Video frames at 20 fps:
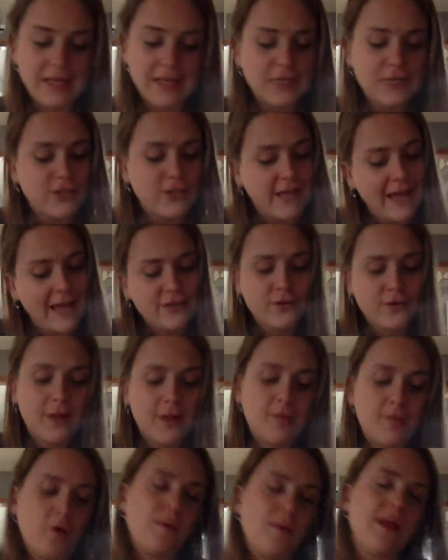She had
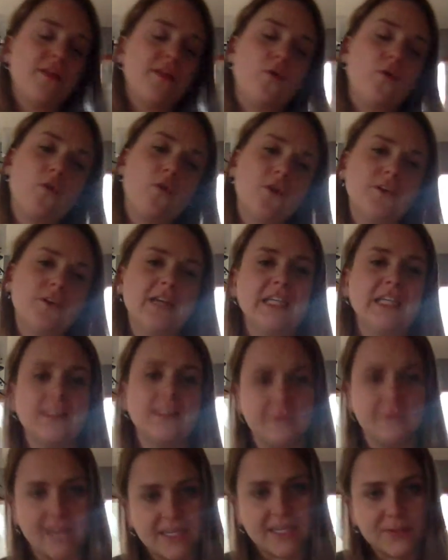trouble with ordering
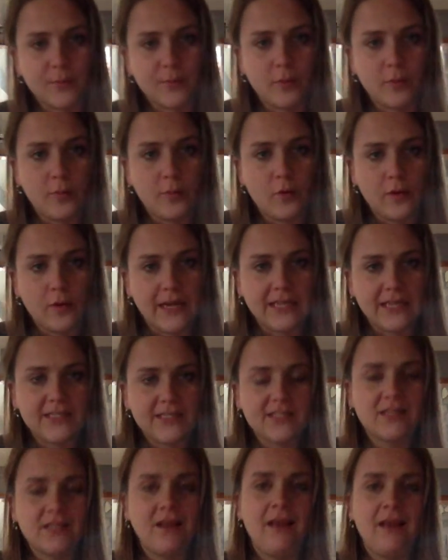some decimal
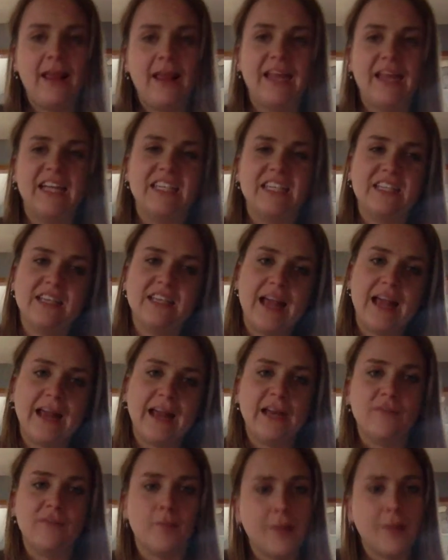points and
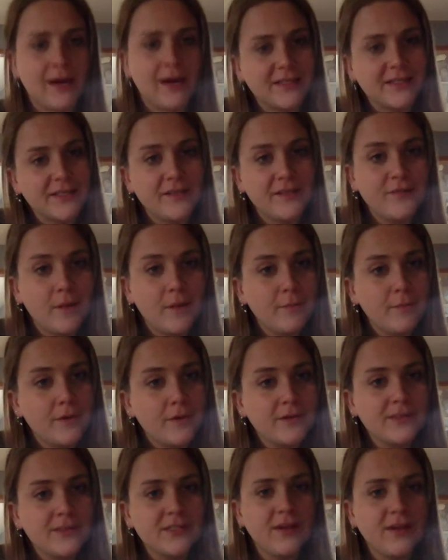negative and positive
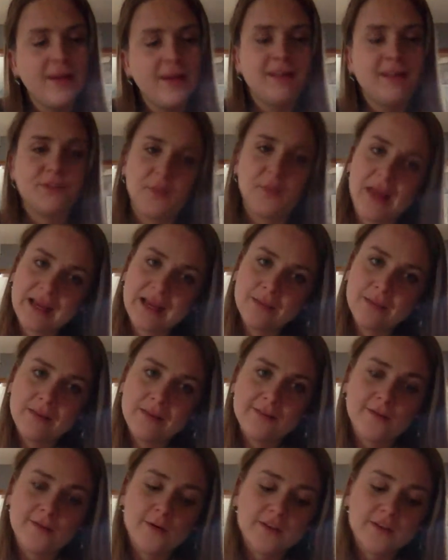numbers, so that can be
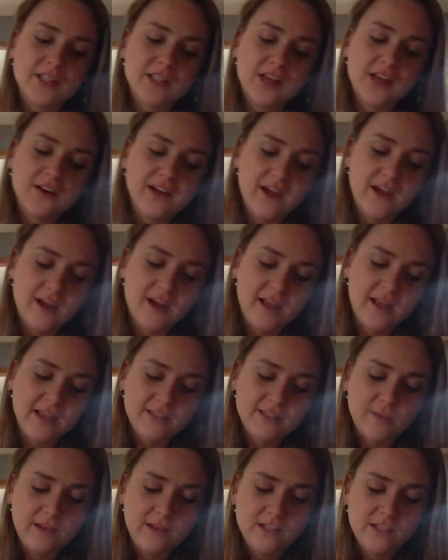a focus area,
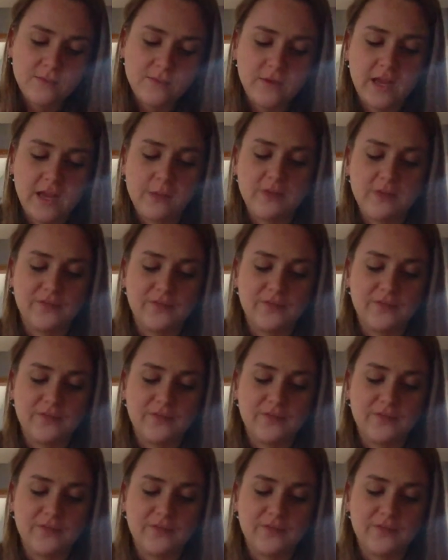as well as working with